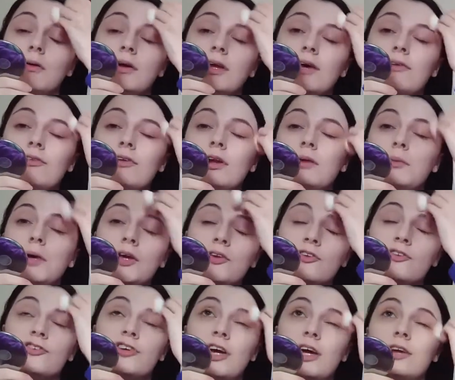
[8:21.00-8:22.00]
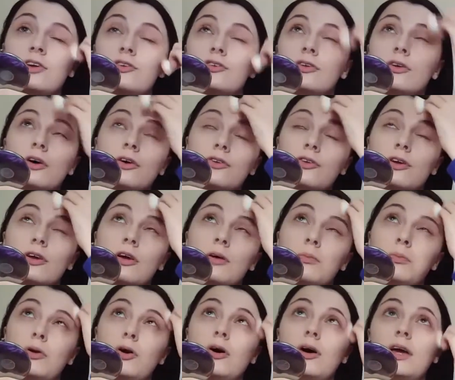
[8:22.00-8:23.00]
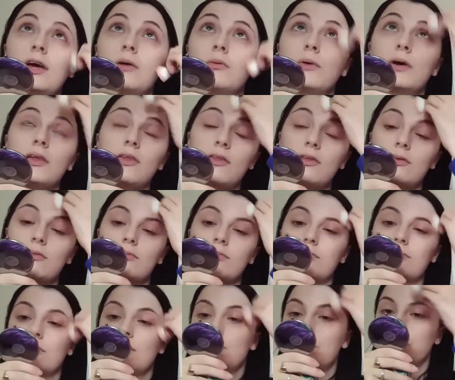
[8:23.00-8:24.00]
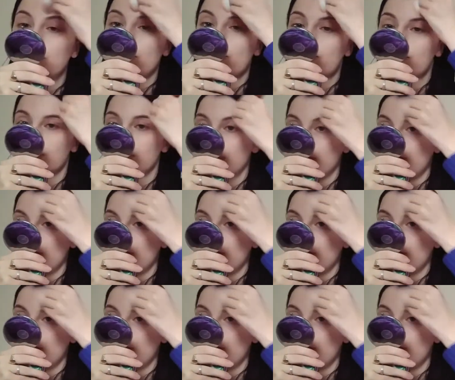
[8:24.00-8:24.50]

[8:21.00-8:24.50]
It definitely makes a change not to apply it with a brush and